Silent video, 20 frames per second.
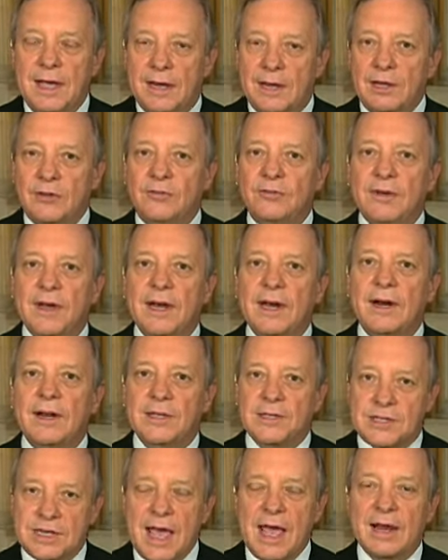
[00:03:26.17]
Let's find out
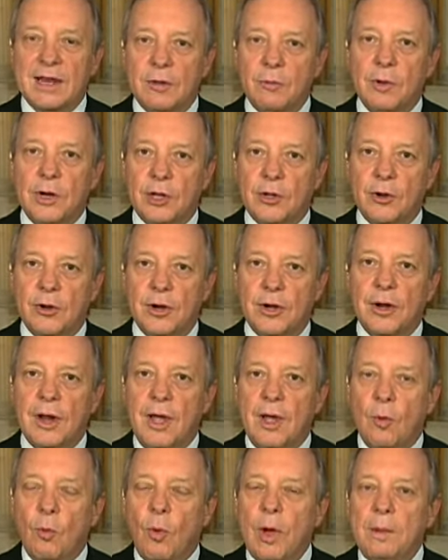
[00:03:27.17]
exactly what occurred,
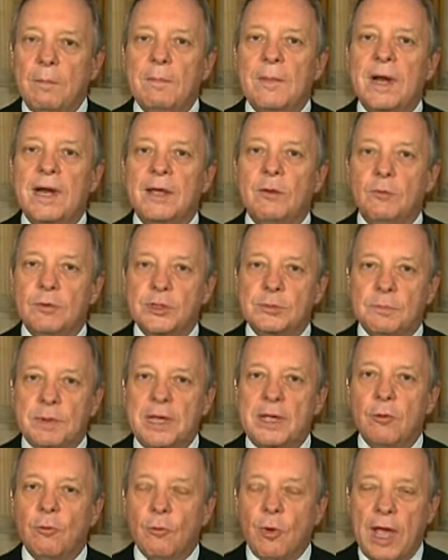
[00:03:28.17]
what money was
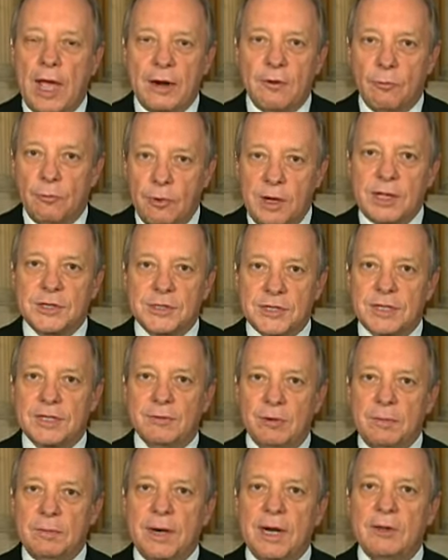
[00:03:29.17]
being at risk,
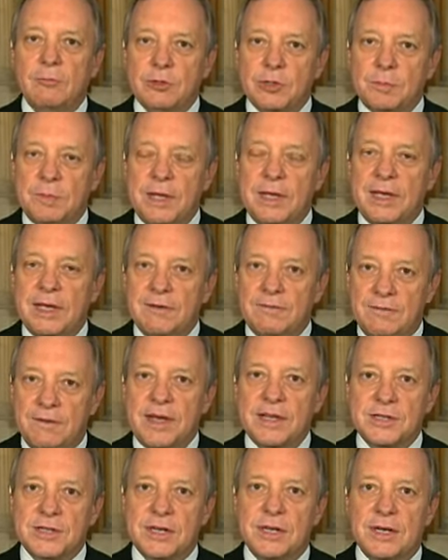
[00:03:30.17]
what money was being
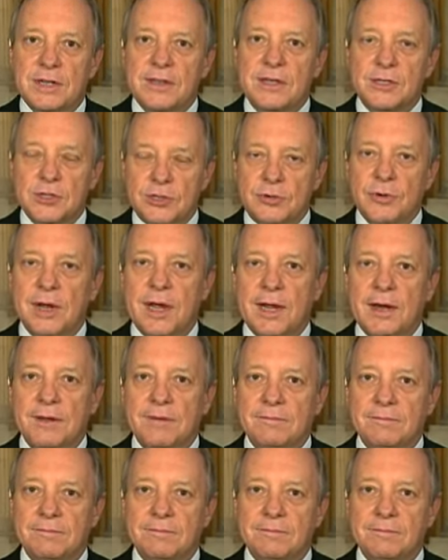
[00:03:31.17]
invested in this trade.